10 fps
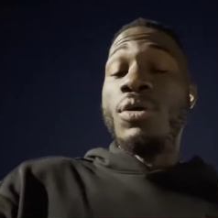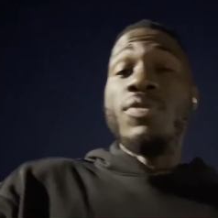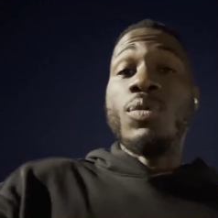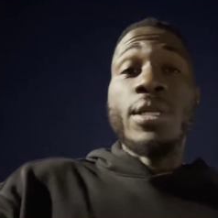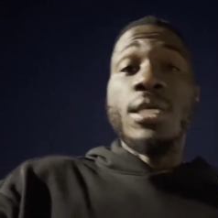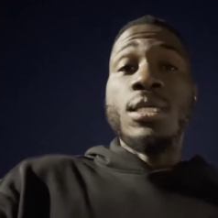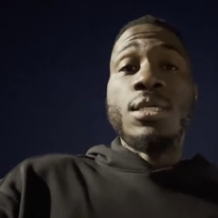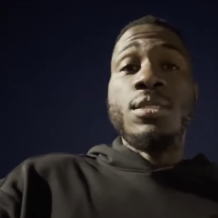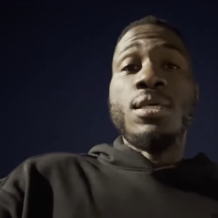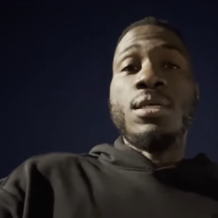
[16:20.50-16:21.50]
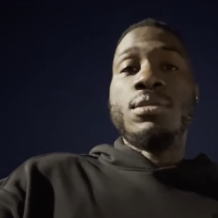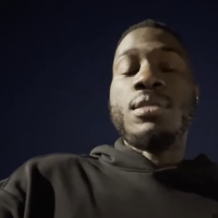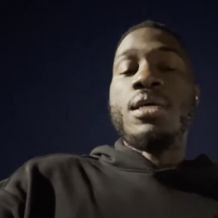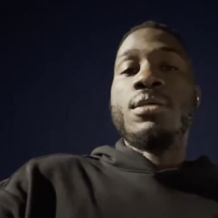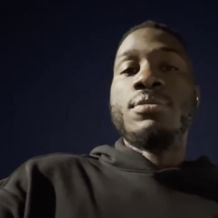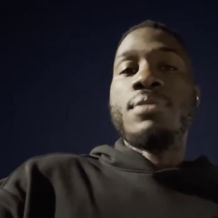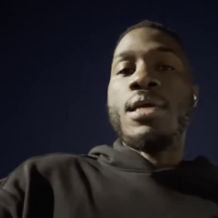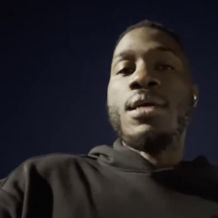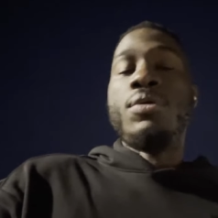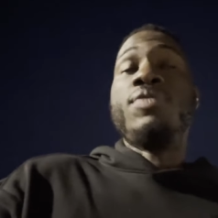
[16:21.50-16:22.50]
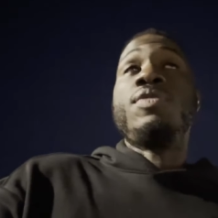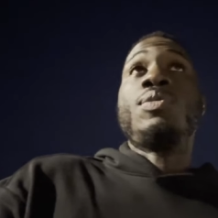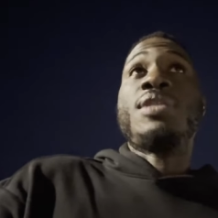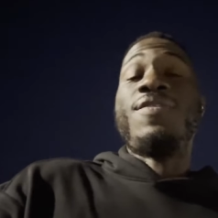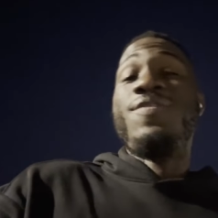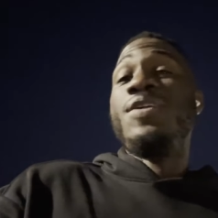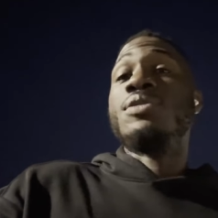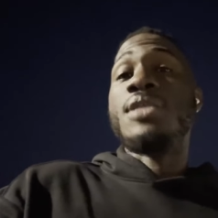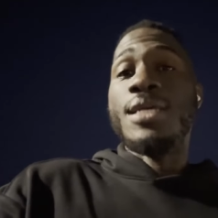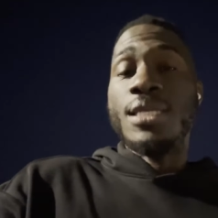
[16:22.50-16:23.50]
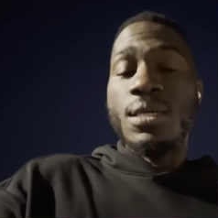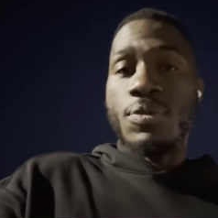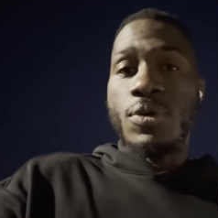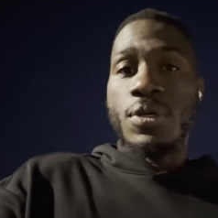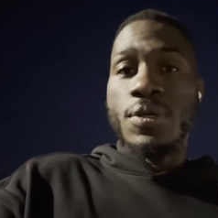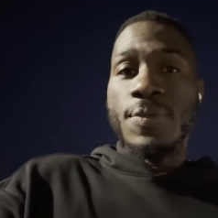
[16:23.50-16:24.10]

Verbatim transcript: don't even want to eat anything. Like like I don't even know what that feels like anymore.